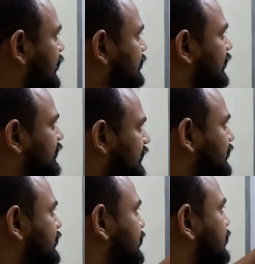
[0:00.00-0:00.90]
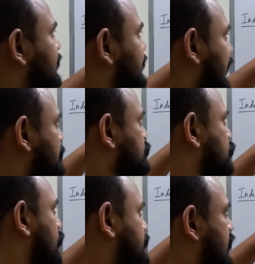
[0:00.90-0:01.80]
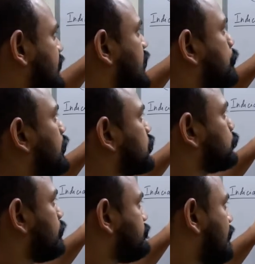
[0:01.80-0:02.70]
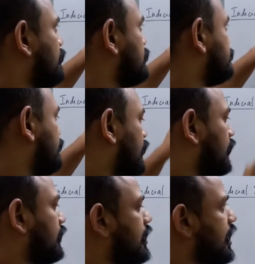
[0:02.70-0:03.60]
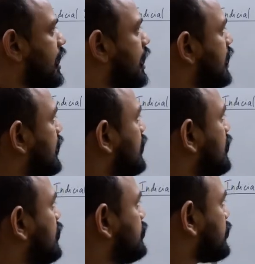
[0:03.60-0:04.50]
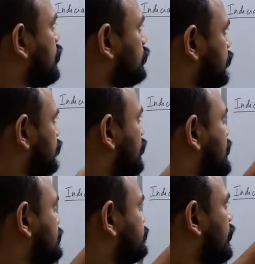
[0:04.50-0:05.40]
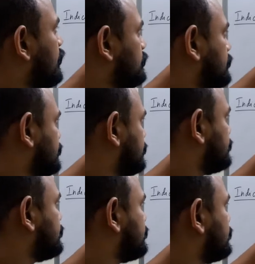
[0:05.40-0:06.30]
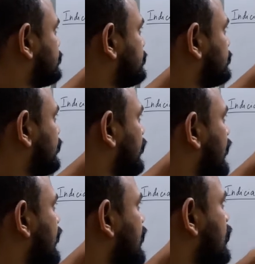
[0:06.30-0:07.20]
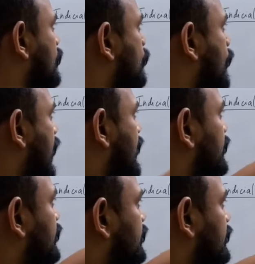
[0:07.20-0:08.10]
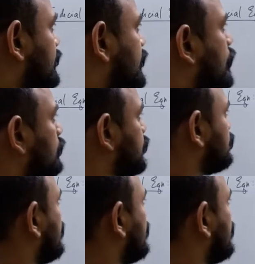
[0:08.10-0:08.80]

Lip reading: that this is the same quadratic equation we found for the Cauchy-Euler form, okay, where the Cauchy-Euler